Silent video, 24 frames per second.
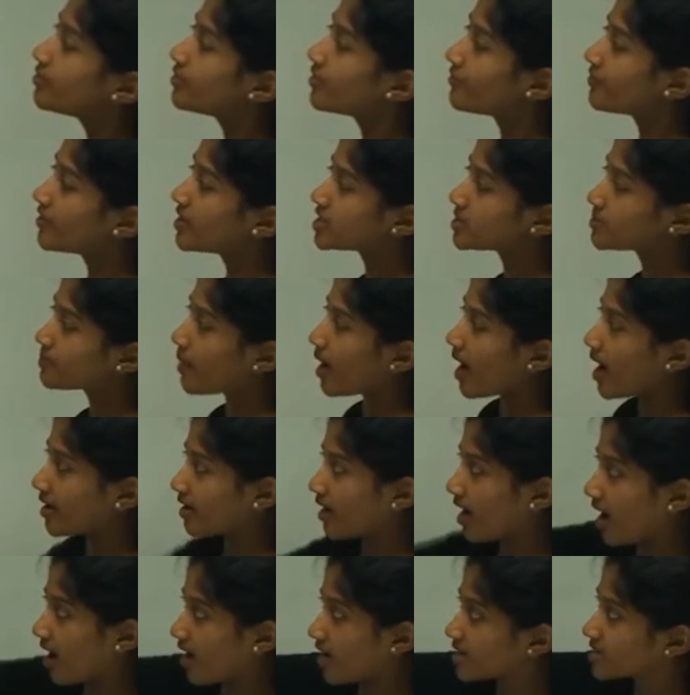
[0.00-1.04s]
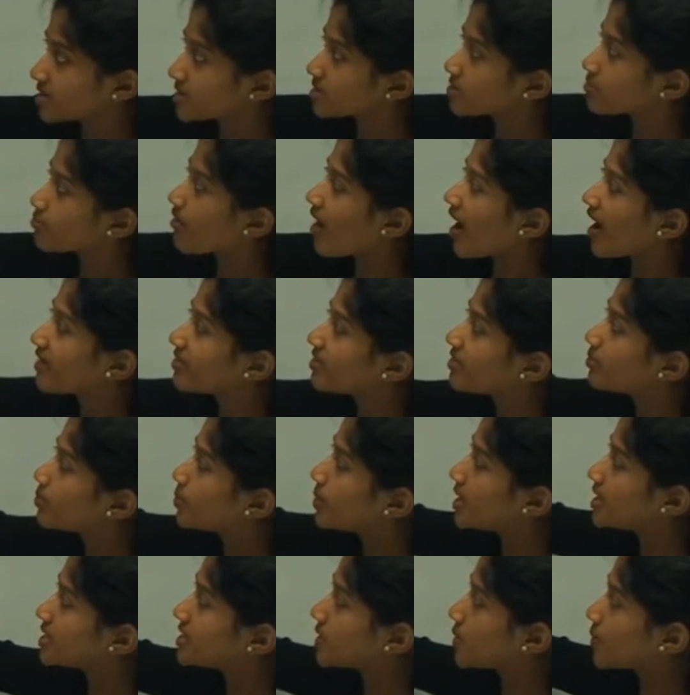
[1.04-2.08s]
The first part asks, write the
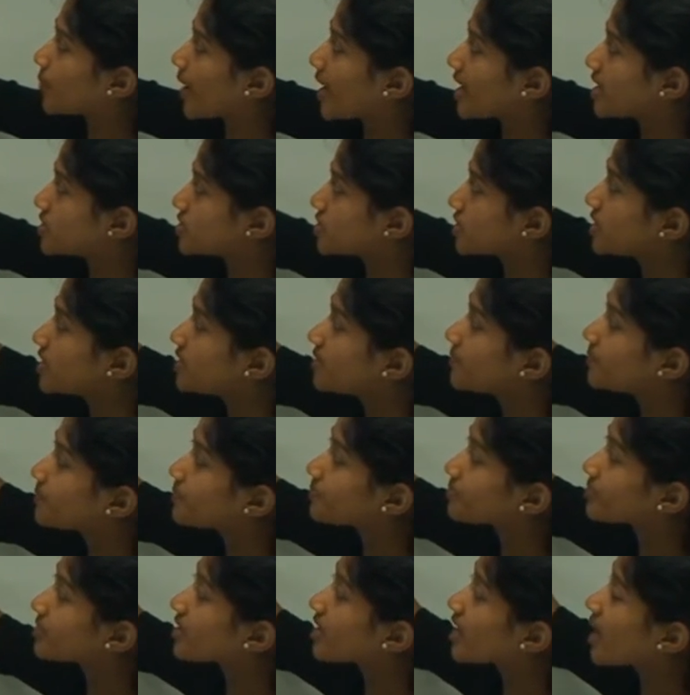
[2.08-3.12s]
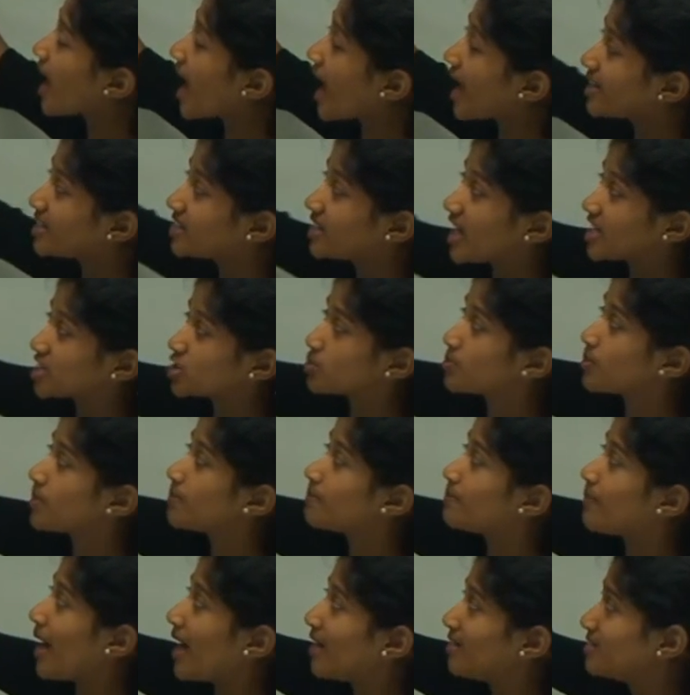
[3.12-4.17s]
word equation, and it has to be
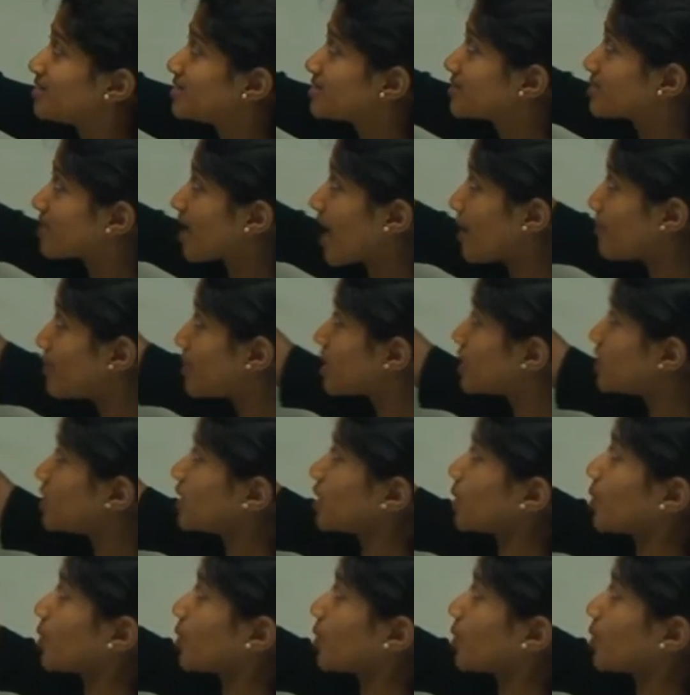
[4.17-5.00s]
balanced chemical